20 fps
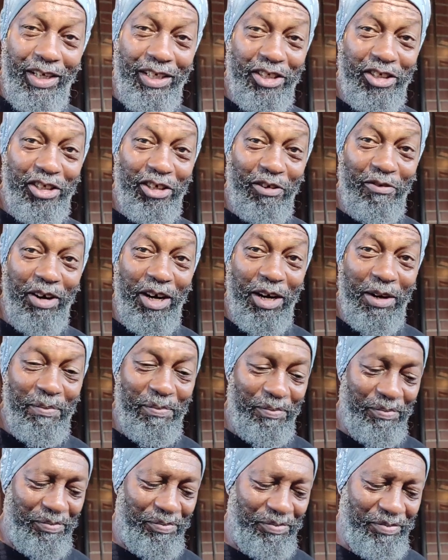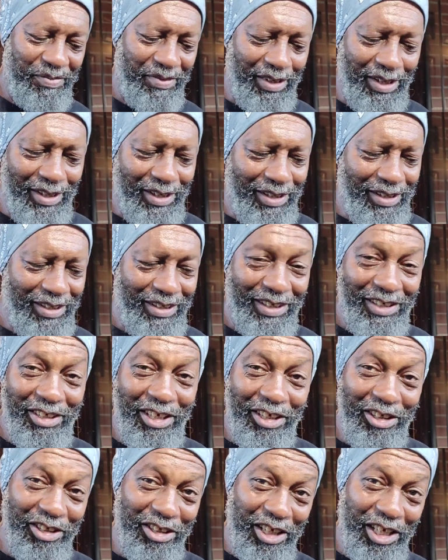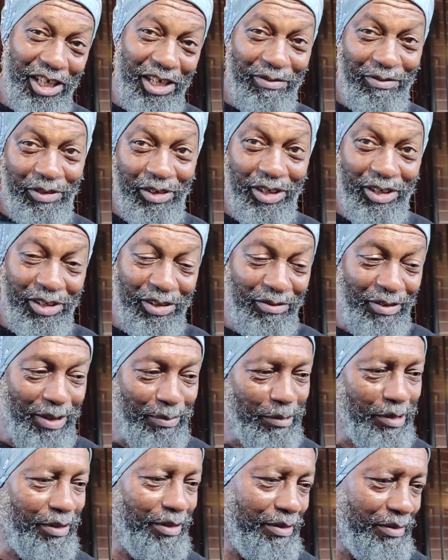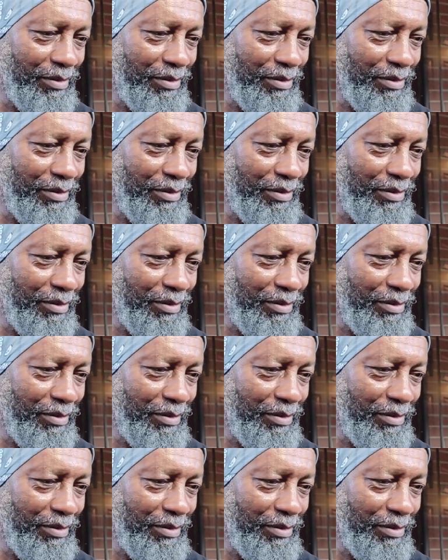Instagram. Get that stand for Instagram.